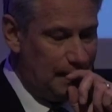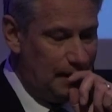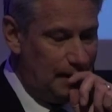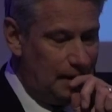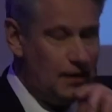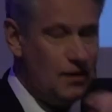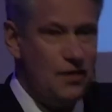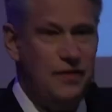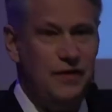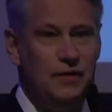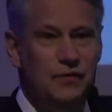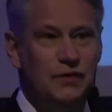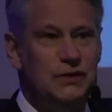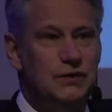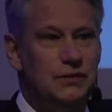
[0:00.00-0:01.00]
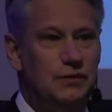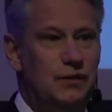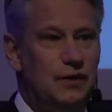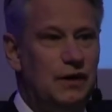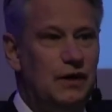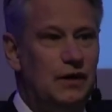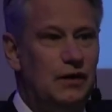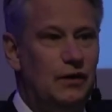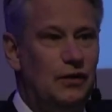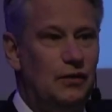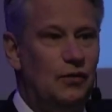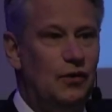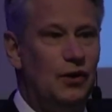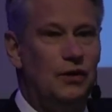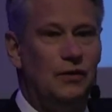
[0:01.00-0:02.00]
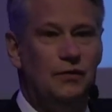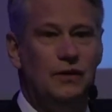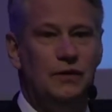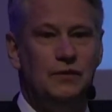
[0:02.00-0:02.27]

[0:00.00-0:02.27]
Another thing which we are working with,